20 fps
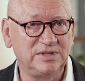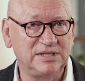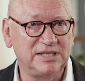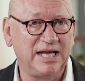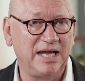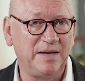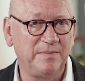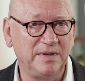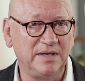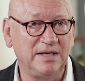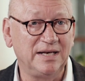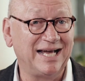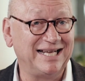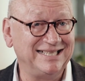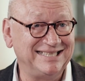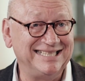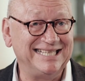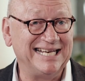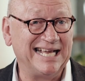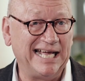which came in
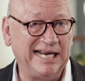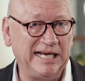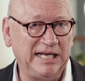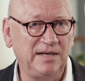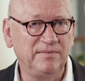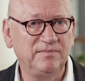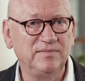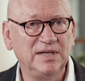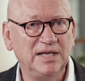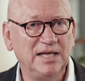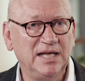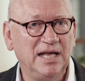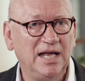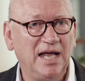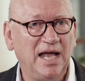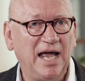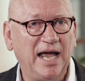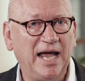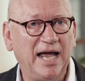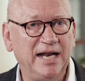1990,
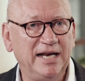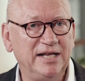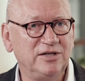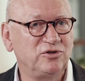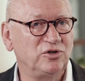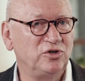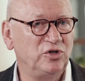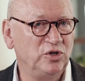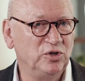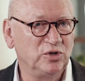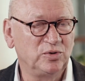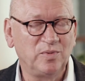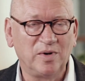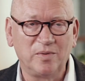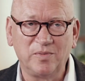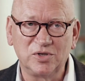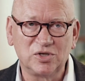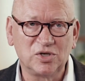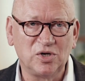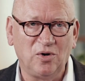and introduced
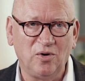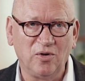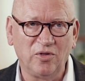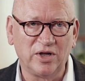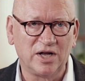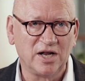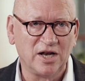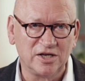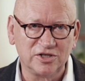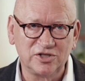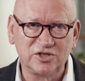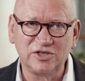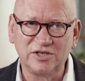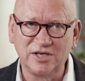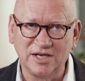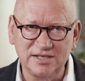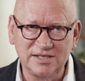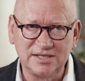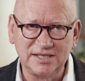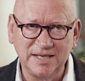what was called the cluster
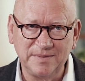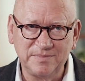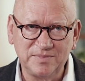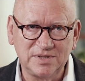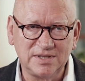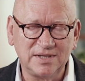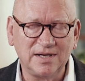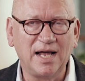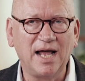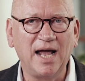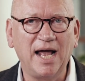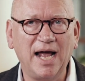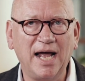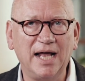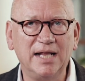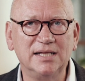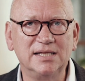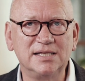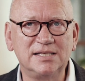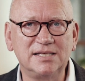concept
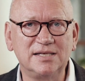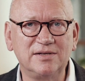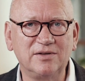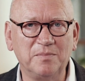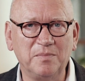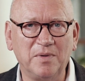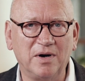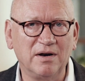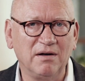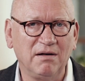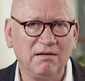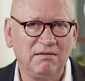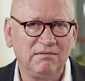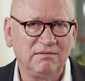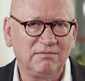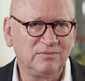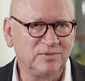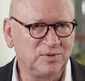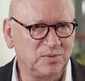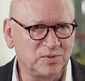and the
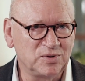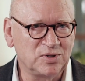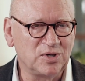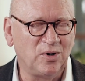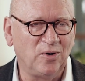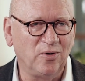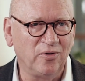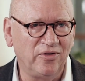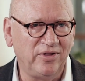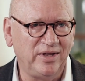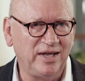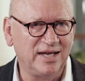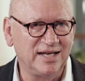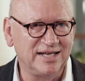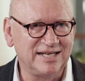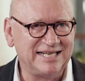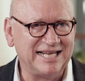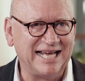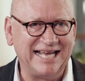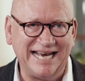model which was called
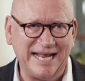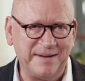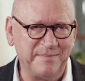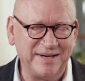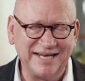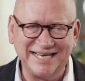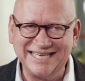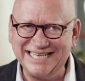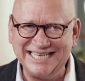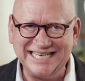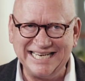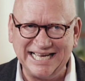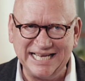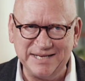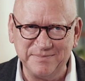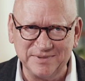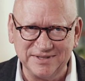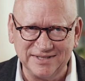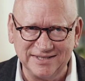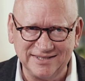the dynamic
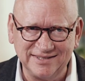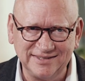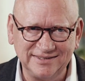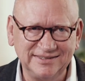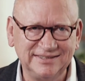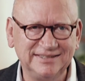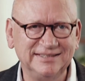diamond.